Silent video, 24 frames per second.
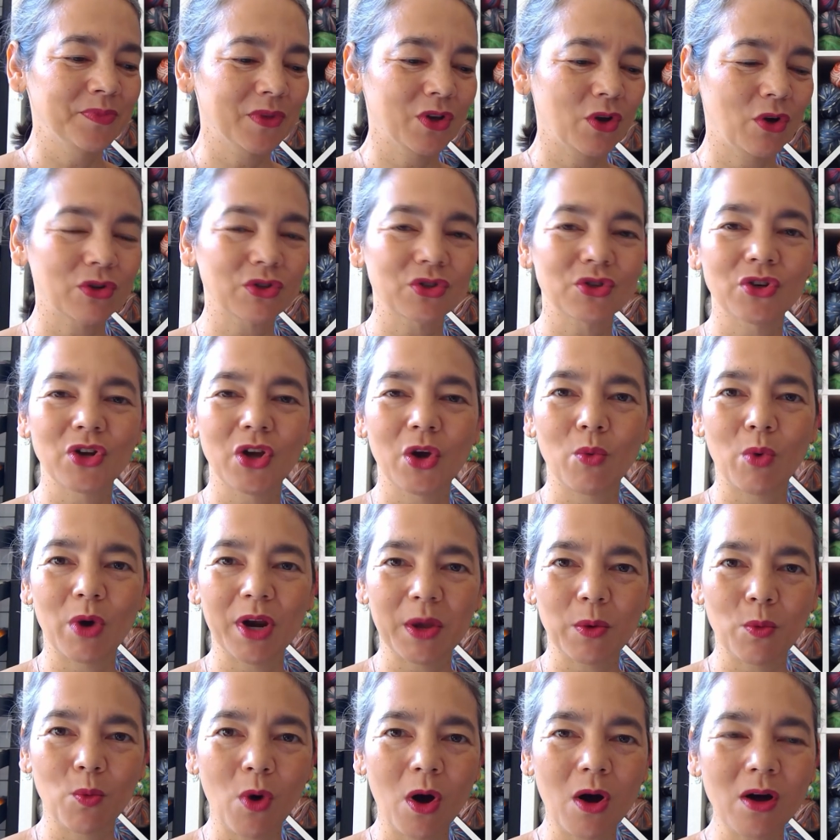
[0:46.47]
got to know what
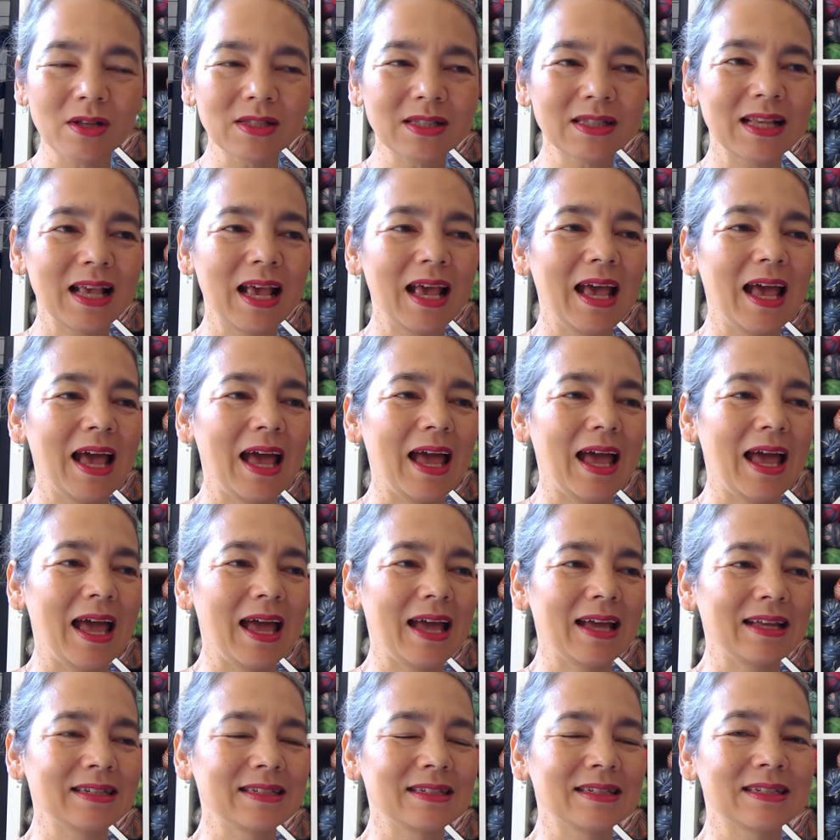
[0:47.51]
it was.
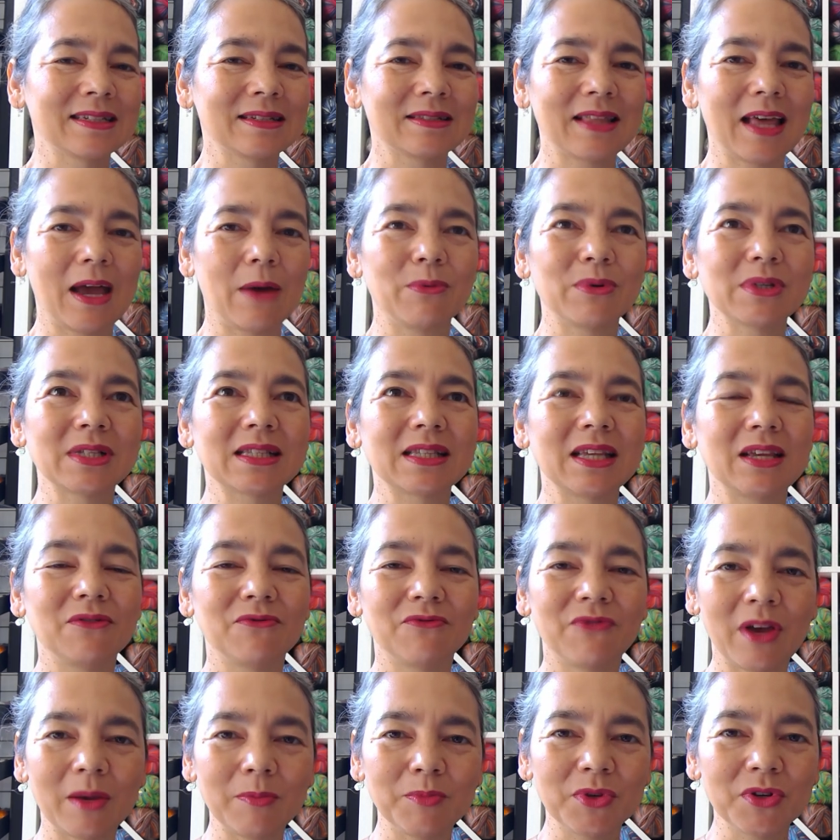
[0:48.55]
And that was in
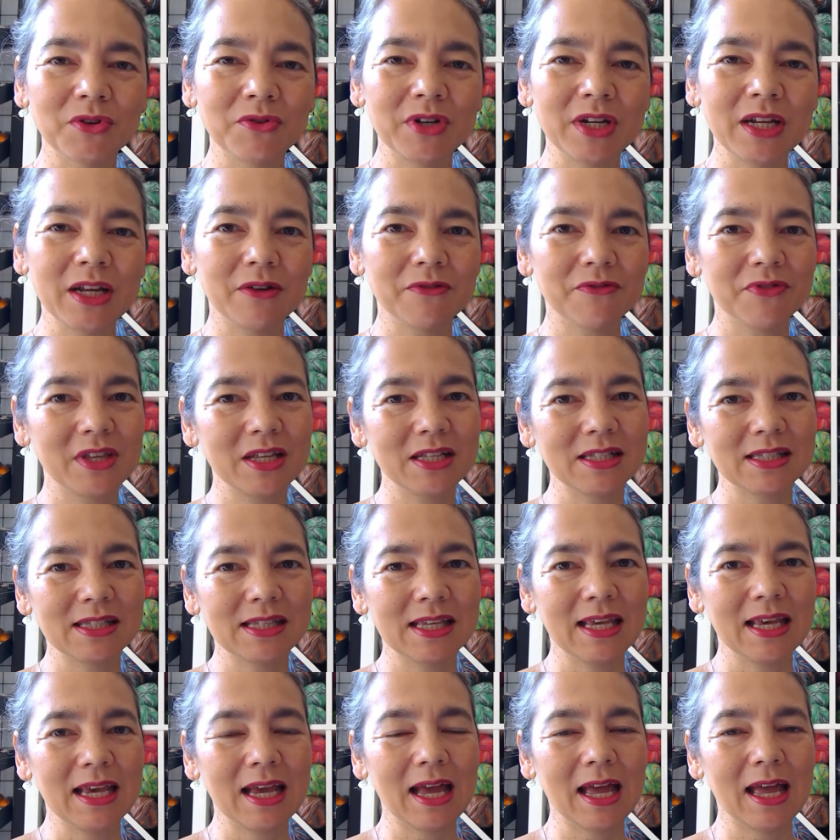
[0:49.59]
February of this
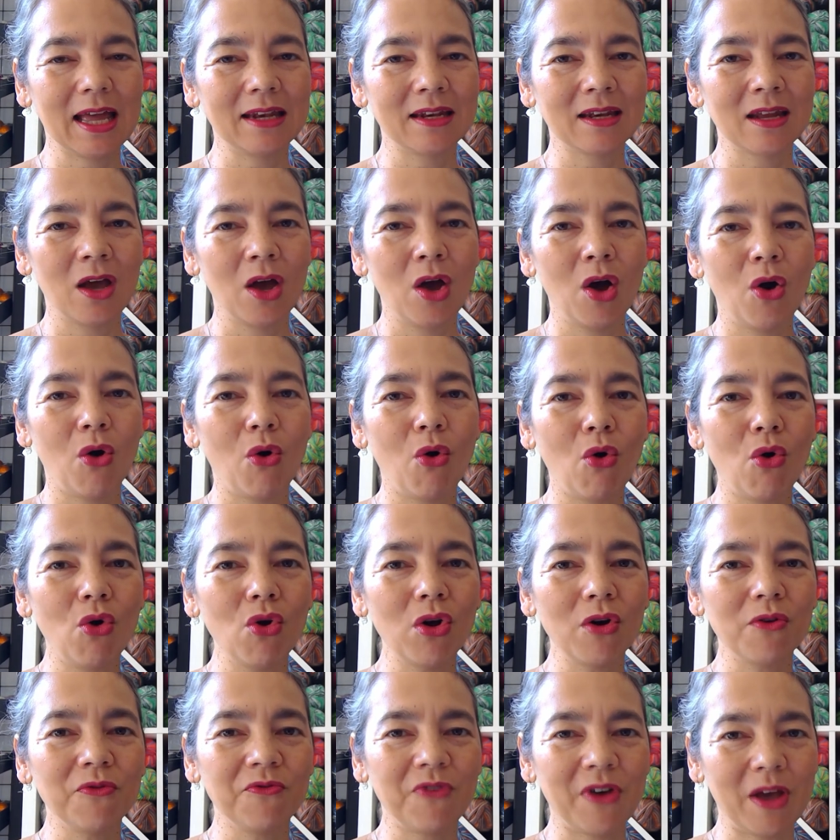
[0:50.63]
year. And all
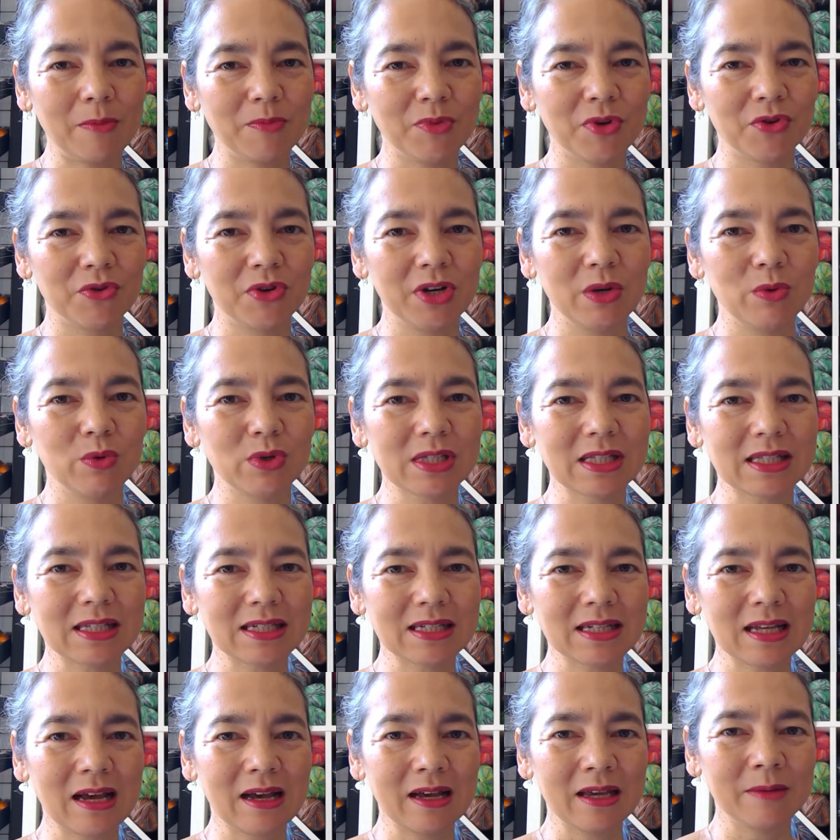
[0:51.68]
of February was the
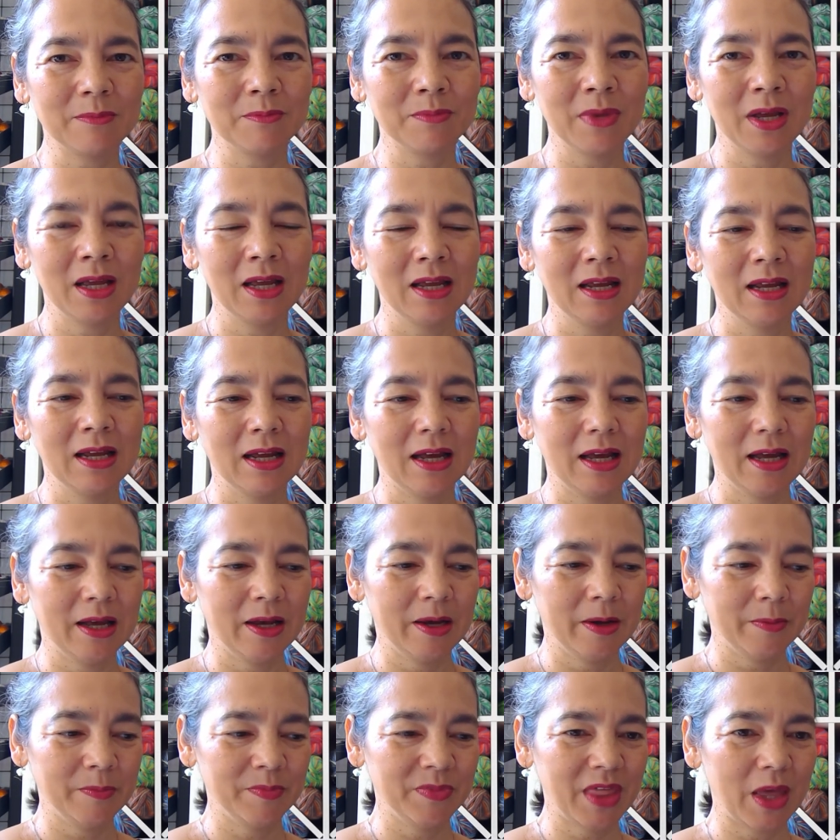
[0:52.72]
time
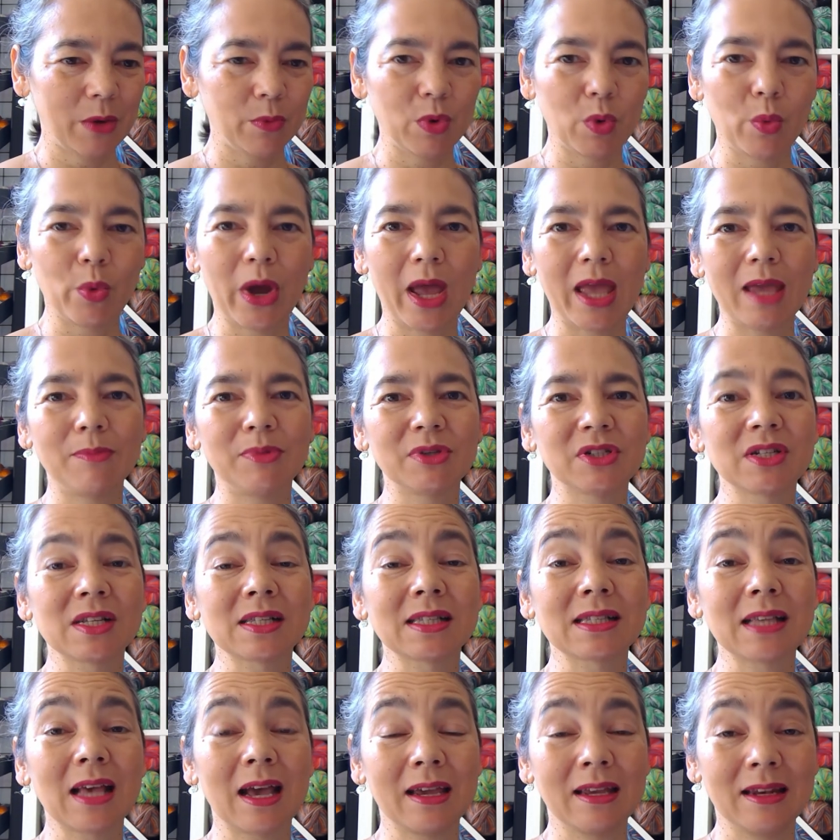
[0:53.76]
that we were able to
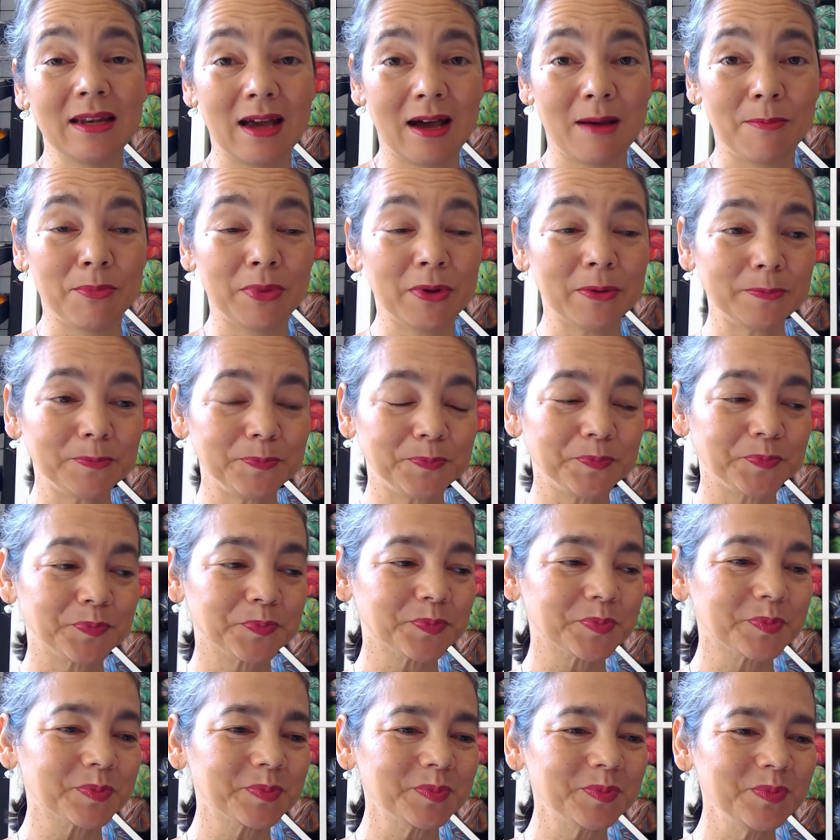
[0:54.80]
sign up.
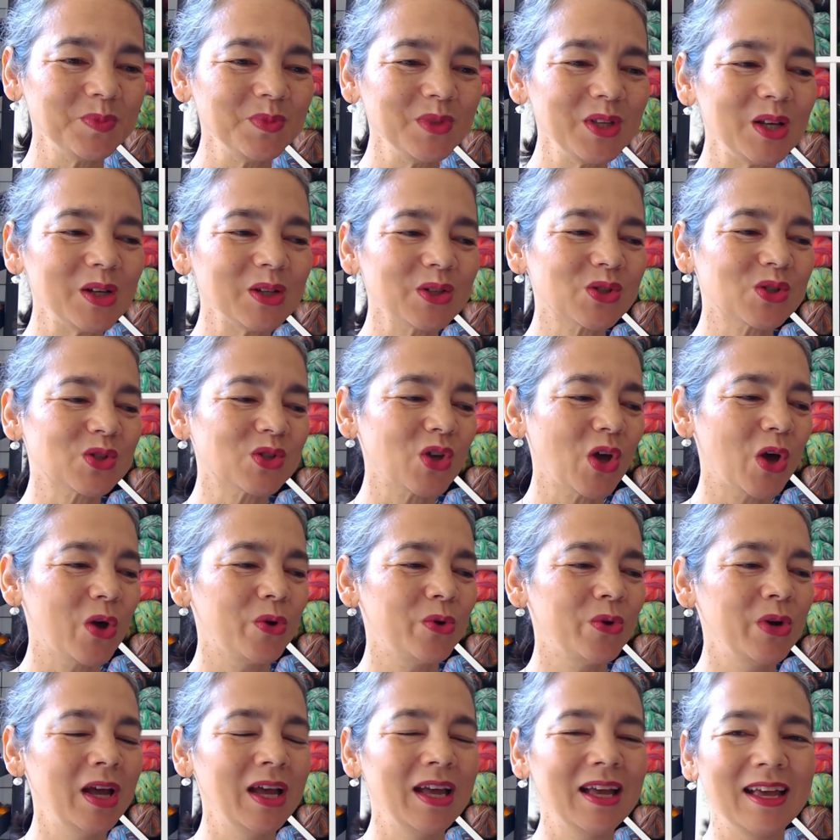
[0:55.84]

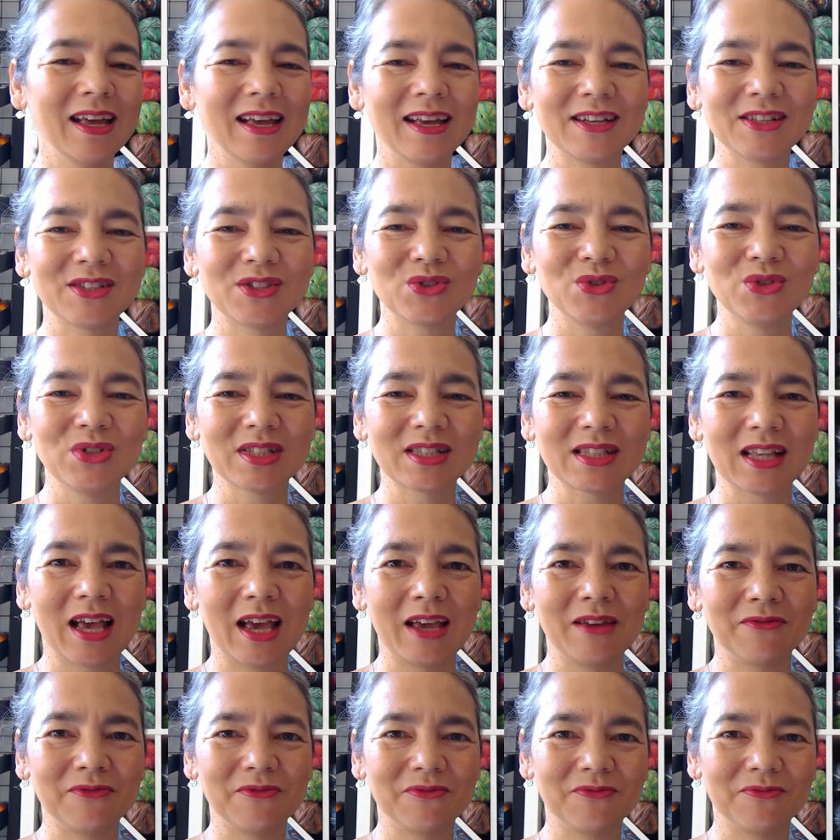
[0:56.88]
So as soon as
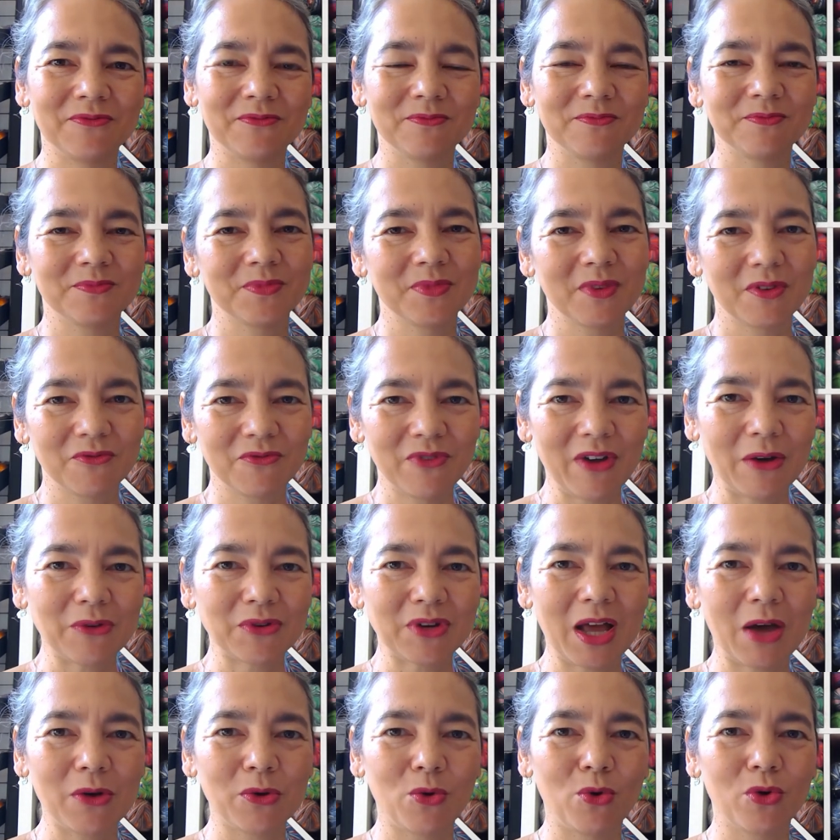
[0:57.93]
I found
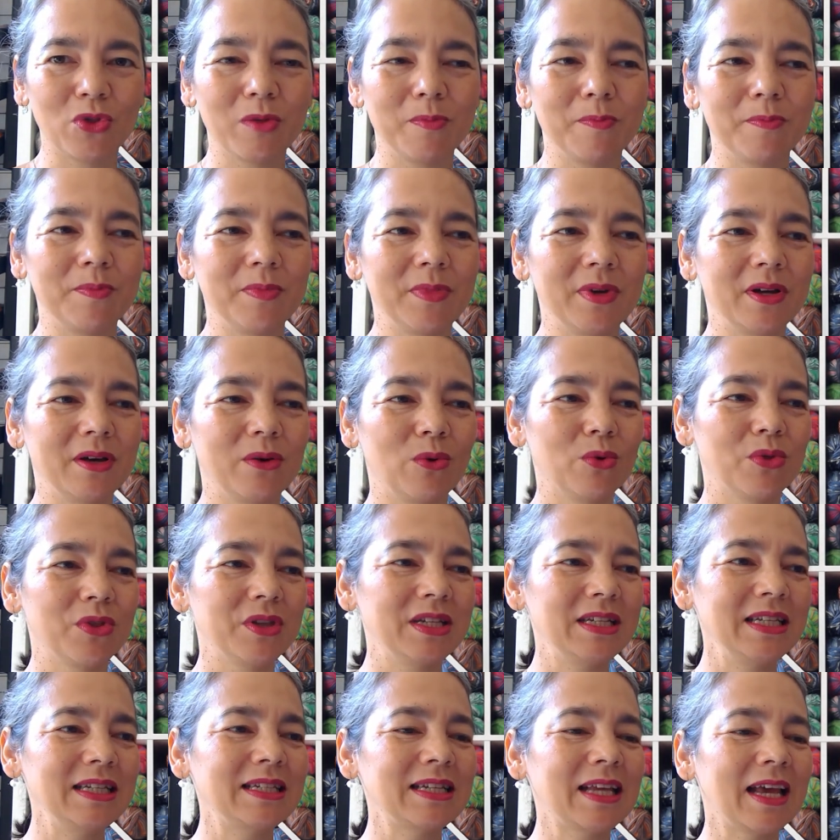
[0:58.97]
out all the
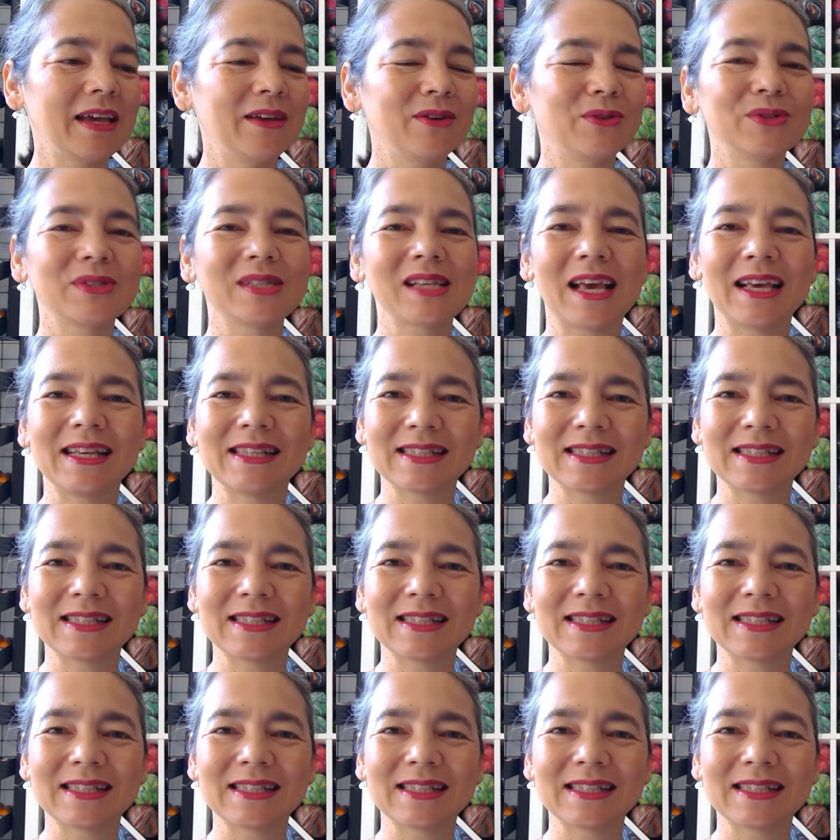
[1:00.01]
details, I